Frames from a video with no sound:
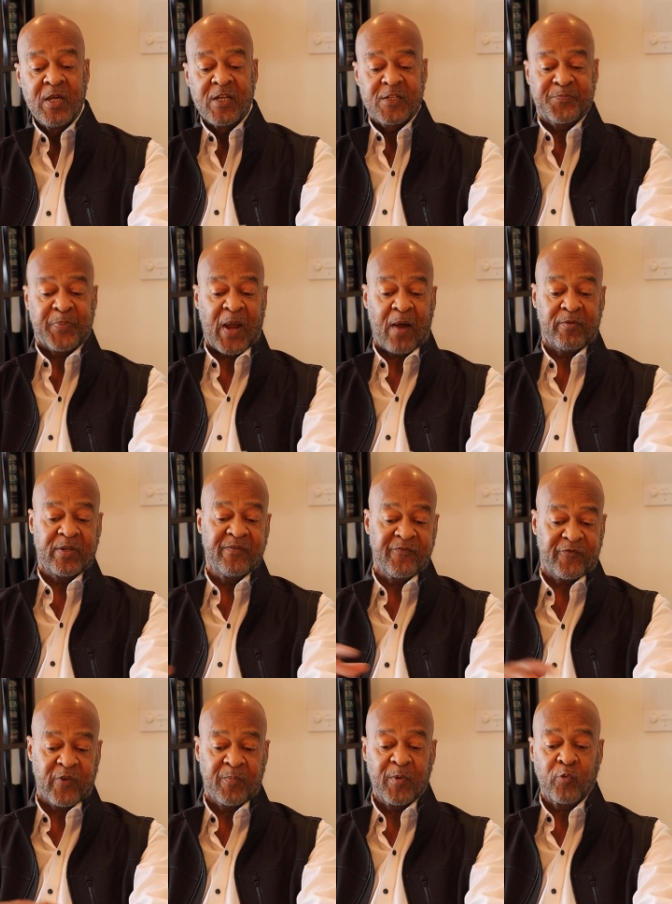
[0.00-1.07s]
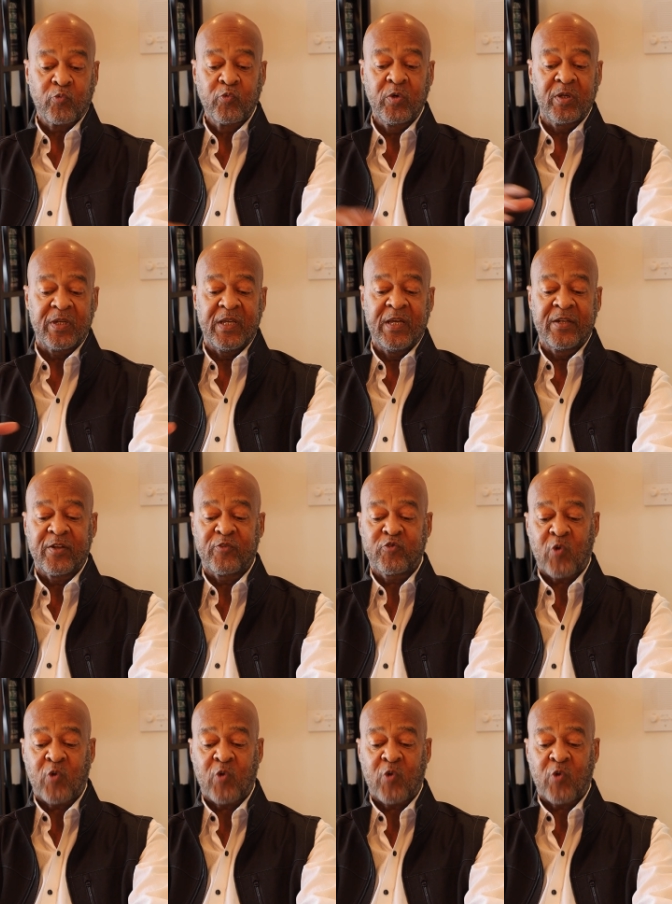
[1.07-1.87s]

sprouting from a root in a